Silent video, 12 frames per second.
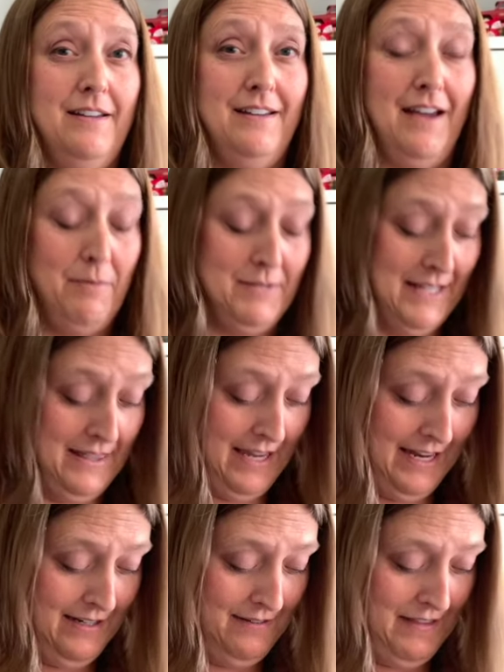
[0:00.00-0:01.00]
I was at the
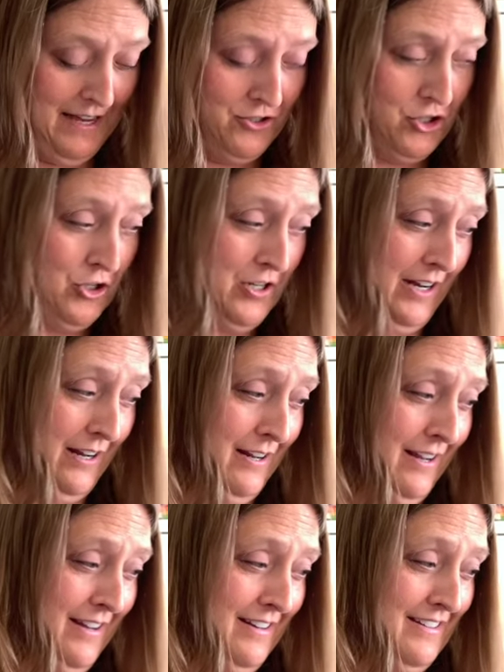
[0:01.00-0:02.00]
end of that journey,
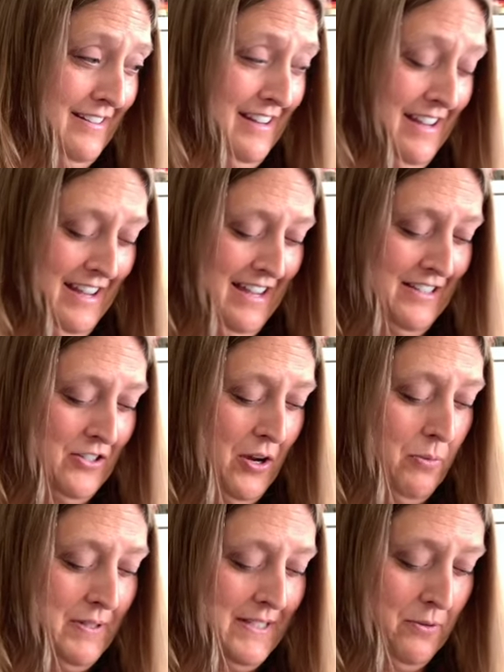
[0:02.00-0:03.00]
and so I
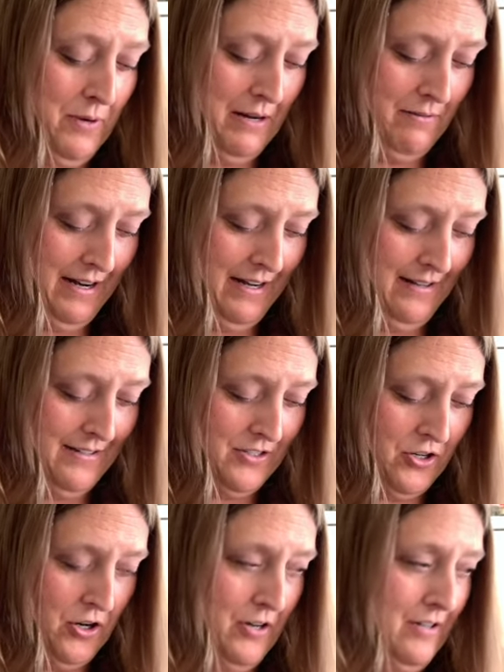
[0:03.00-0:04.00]
wasn't quite ready to
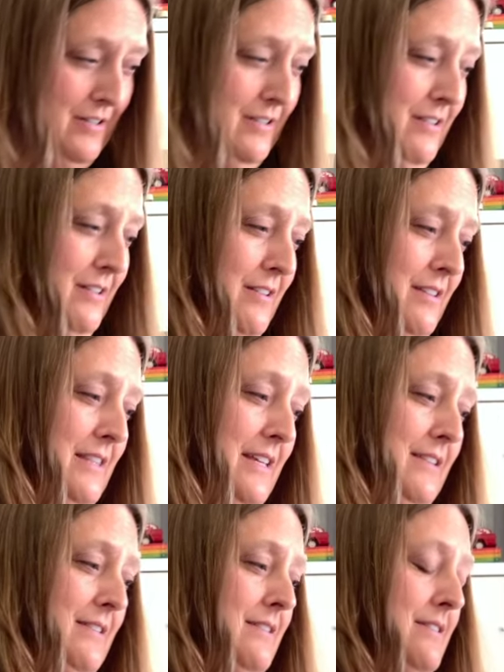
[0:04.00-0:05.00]
start
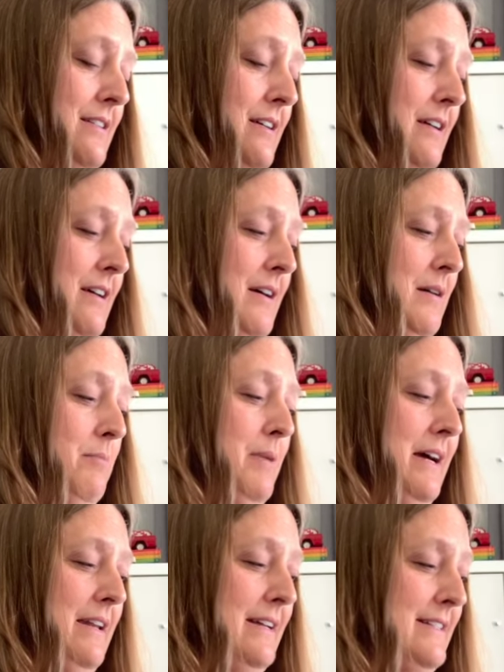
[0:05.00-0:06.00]
this,
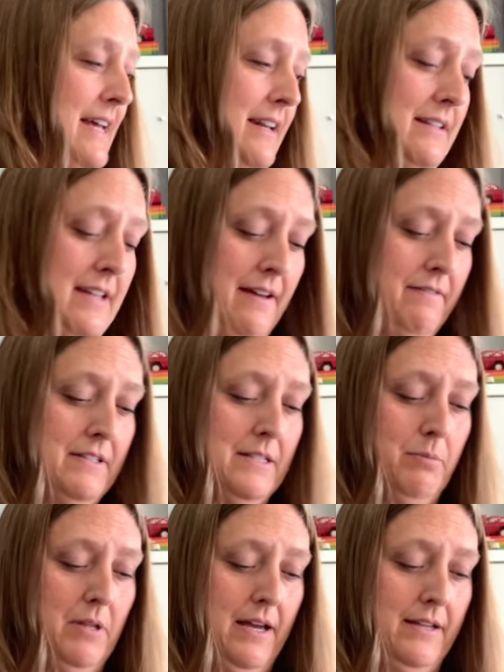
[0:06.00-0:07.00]
but excited to have the
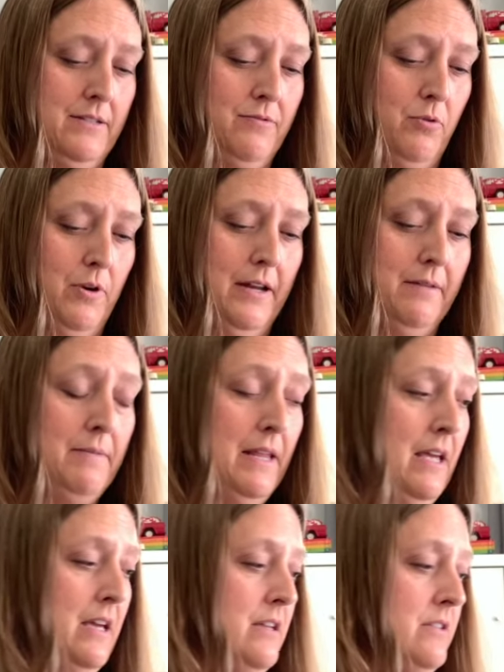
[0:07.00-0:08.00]
supplies for it.
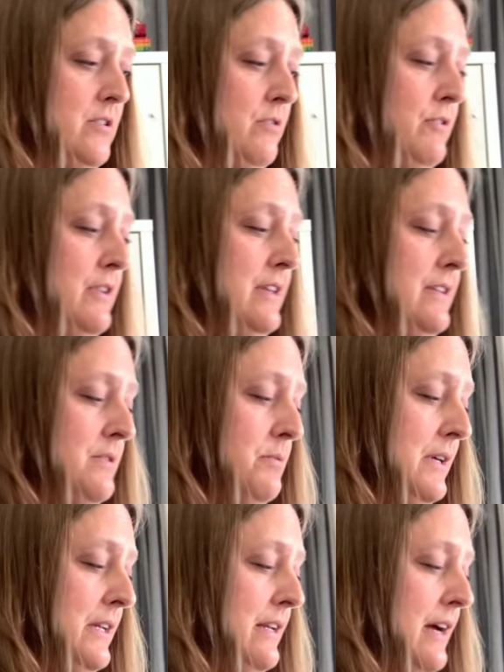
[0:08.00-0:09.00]
So for this
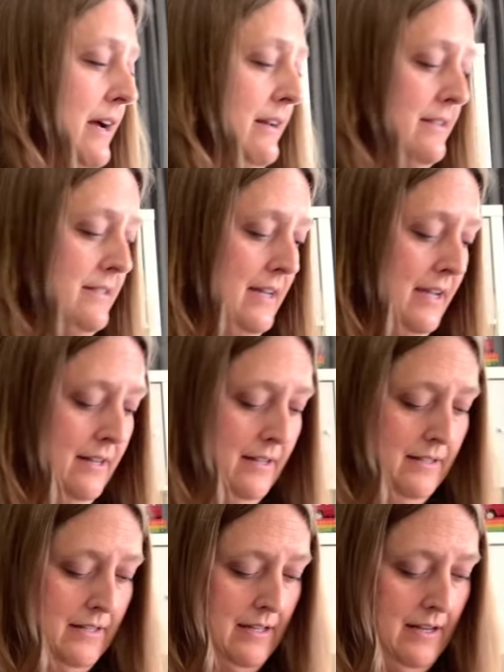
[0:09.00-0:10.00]
one, I
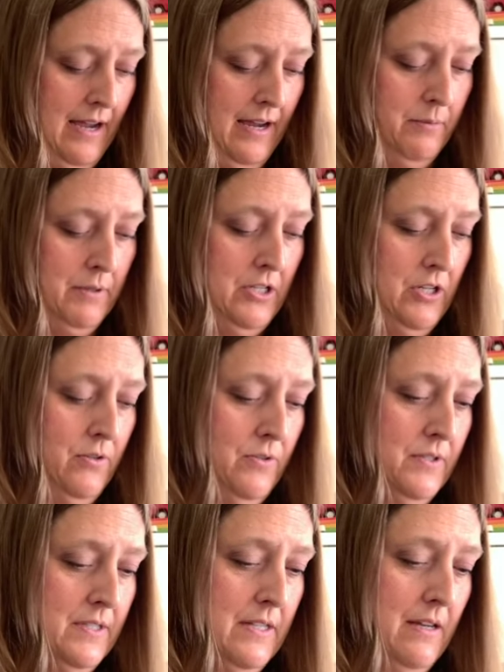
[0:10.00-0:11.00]
decided that I would
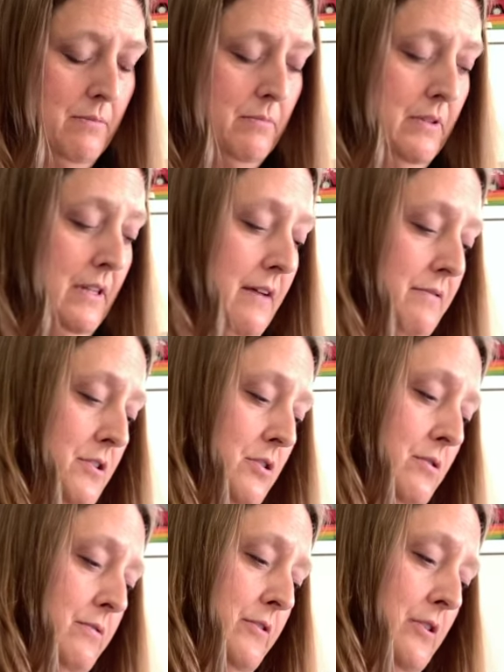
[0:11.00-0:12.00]
use some
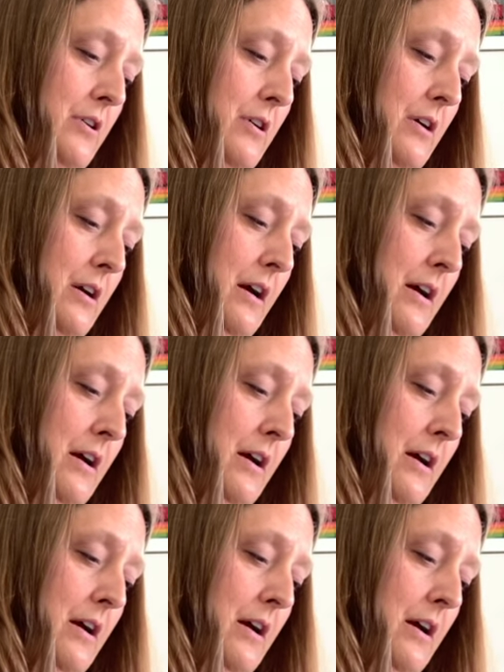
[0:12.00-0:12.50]
leftover